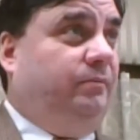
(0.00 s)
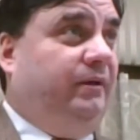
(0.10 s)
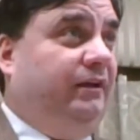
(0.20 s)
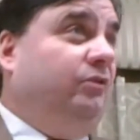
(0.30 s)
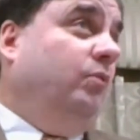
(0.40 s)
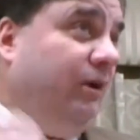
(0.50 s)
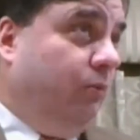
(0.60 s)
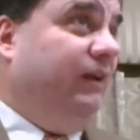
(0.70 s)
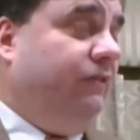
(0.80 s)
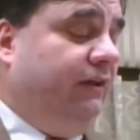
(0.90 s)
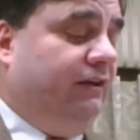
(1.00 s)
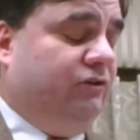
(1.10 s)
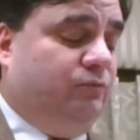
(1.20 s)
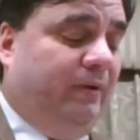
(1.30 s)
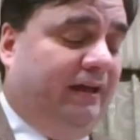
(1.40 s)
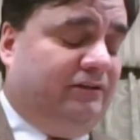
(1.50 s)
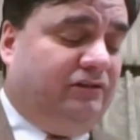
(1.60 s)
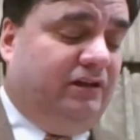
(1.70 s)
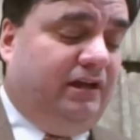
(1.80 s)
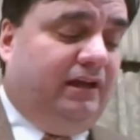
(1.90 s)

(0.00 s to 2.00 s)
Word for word: to be, the way we think is best,